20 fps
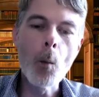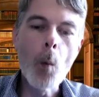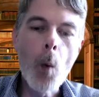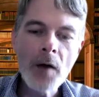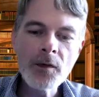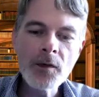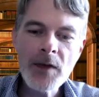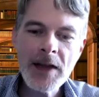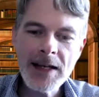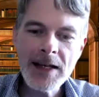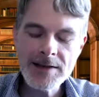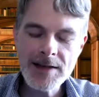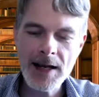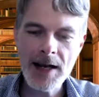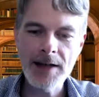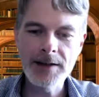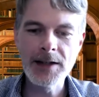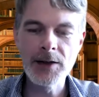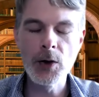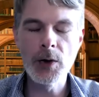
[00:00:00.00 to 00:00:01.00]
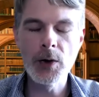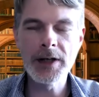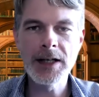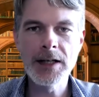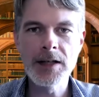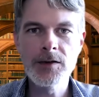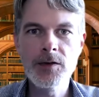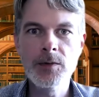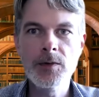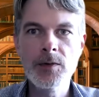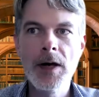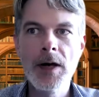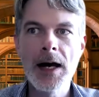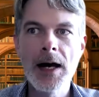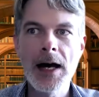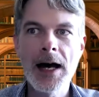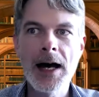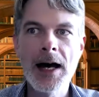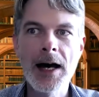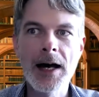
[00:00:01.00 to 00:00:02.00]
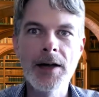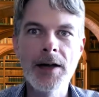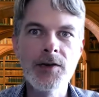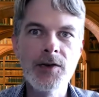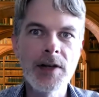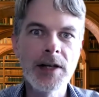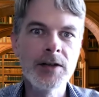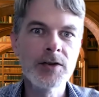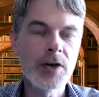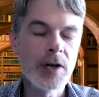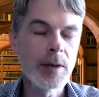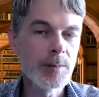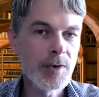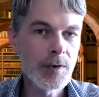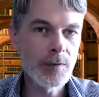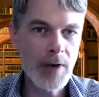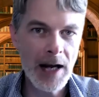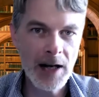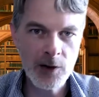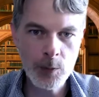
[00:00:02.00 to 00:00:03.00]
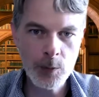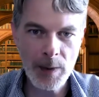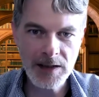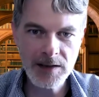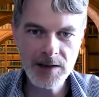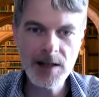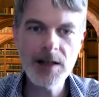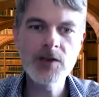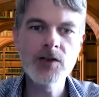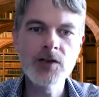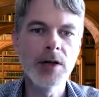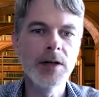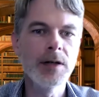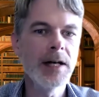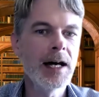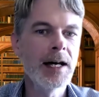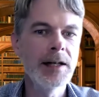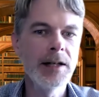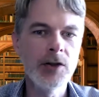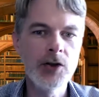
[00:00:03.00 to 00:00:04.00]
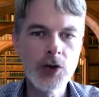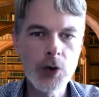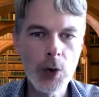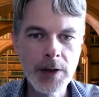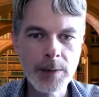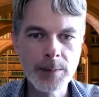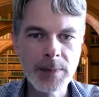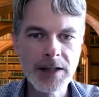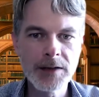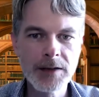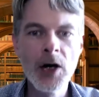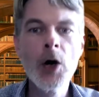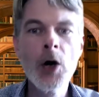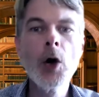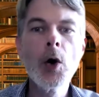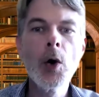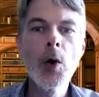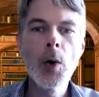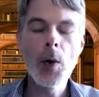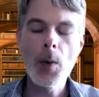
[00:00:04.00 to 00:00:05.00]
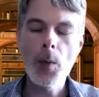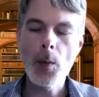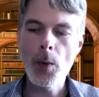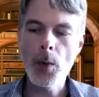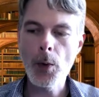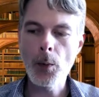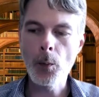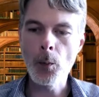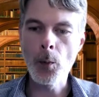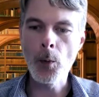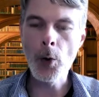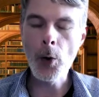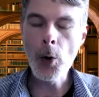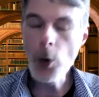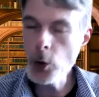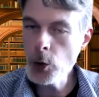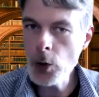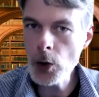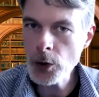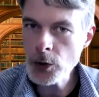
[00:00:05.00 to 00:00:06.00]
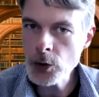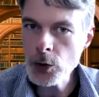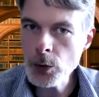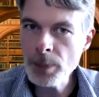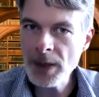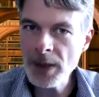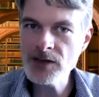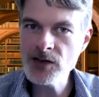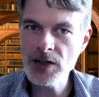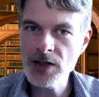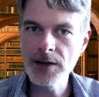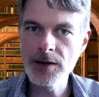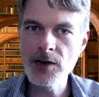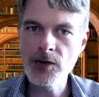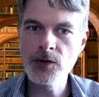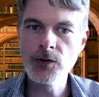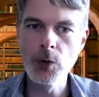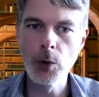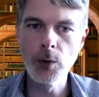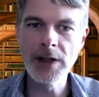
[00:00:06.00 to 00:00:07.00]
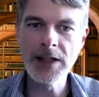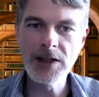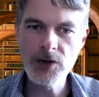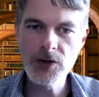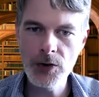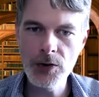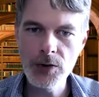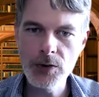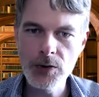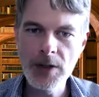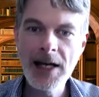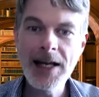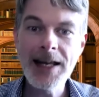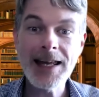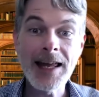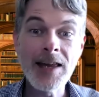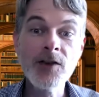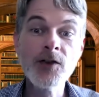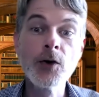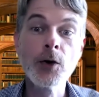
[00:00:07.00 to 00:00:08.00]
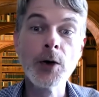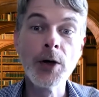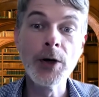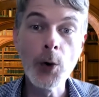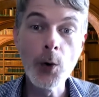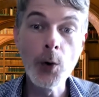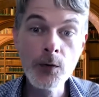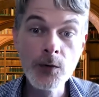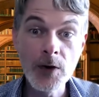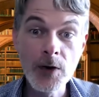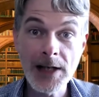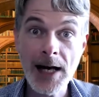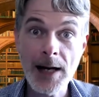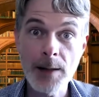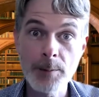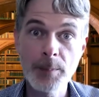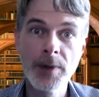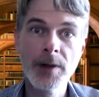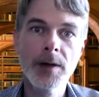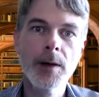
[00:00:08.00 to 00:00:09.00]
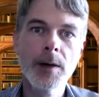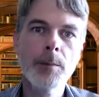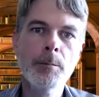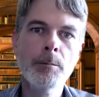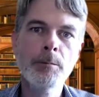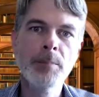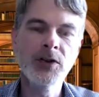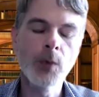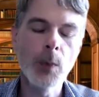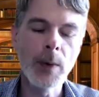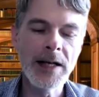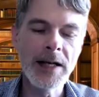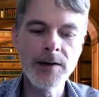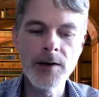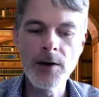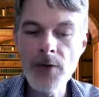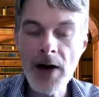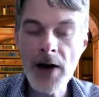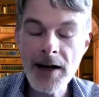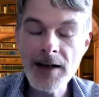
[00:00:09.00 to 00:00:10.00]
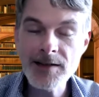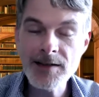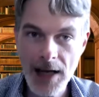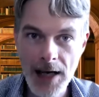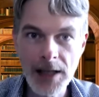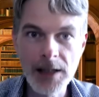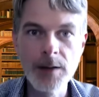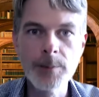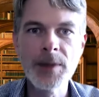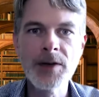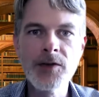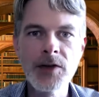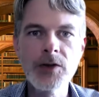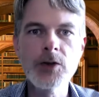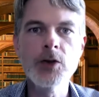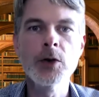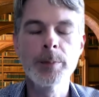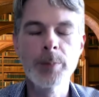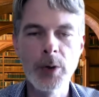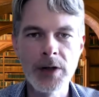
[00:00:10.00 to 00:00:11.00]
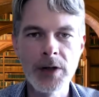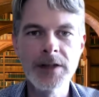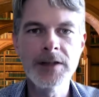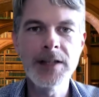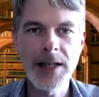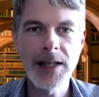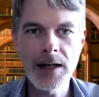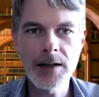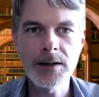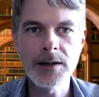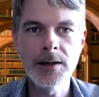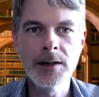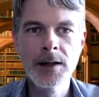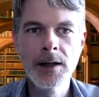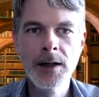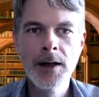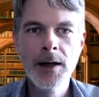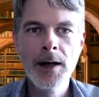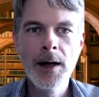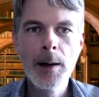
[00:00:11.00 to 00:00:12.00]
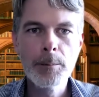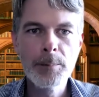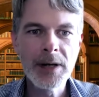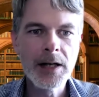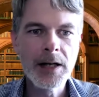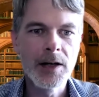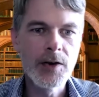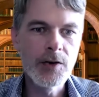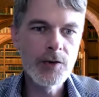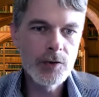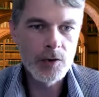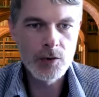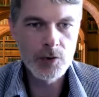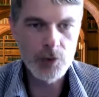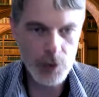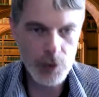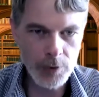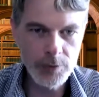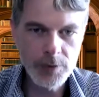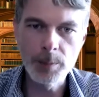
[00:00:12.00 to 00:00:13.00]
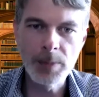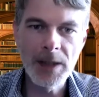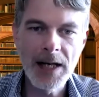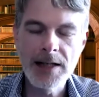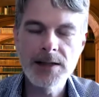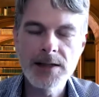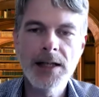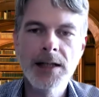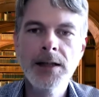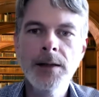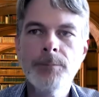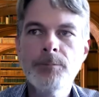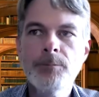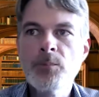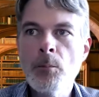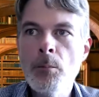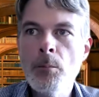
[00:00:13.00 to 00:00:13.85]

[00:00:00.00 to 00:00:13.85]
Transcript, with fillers: what the intended audience has in terms of expectation and enjoyment. Who are you pitching the story to? Is there an overlap between the various elements that you're putting together? Because genre blending,